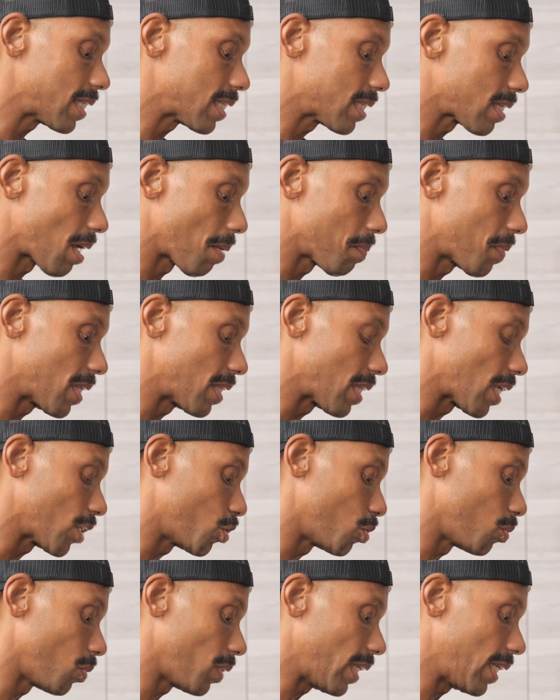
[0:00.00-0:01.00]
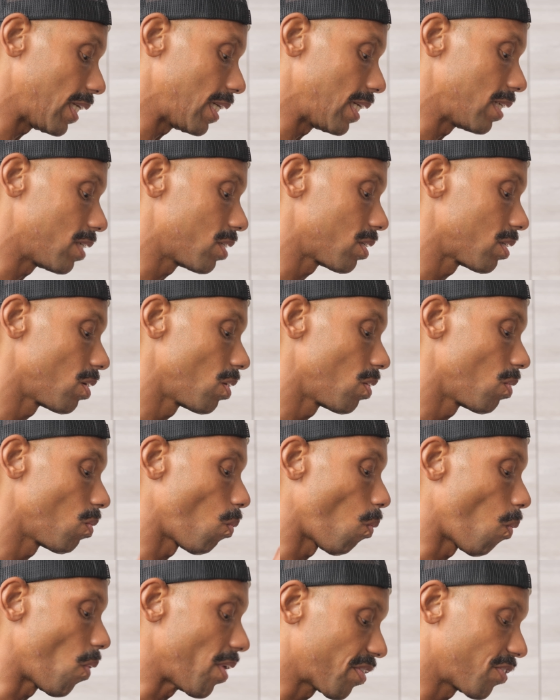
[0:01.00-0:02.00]
is something that you eat
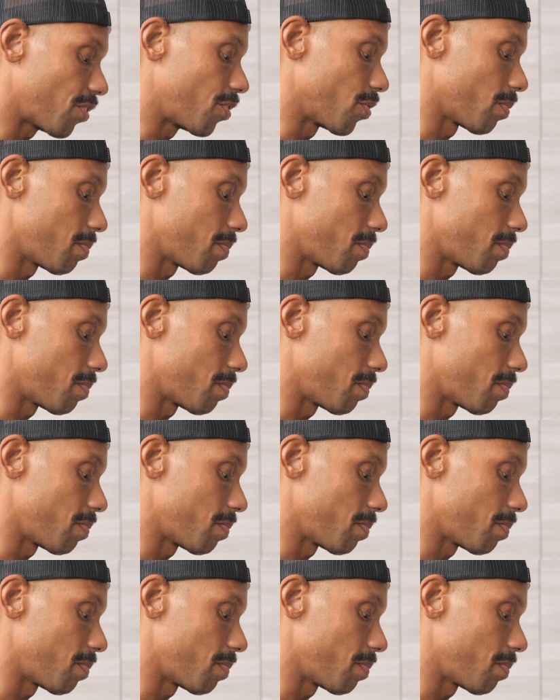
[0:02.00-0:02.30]
with your